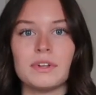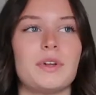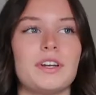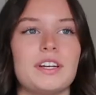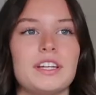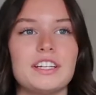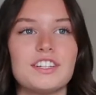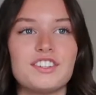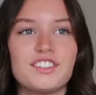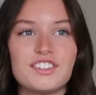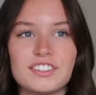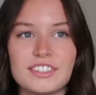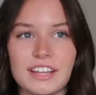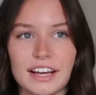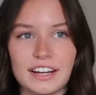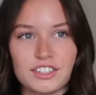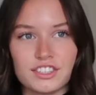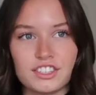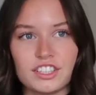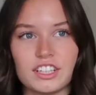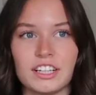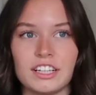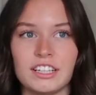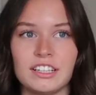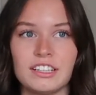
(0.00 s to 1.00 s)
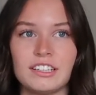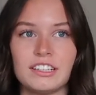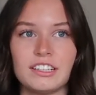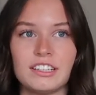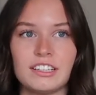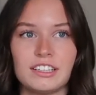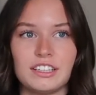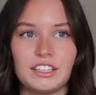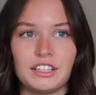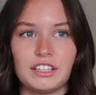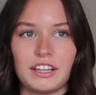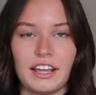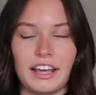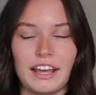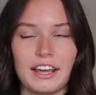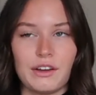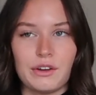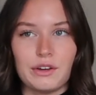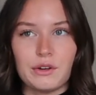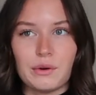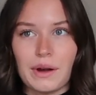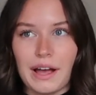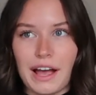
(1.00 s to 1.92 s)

In each section, you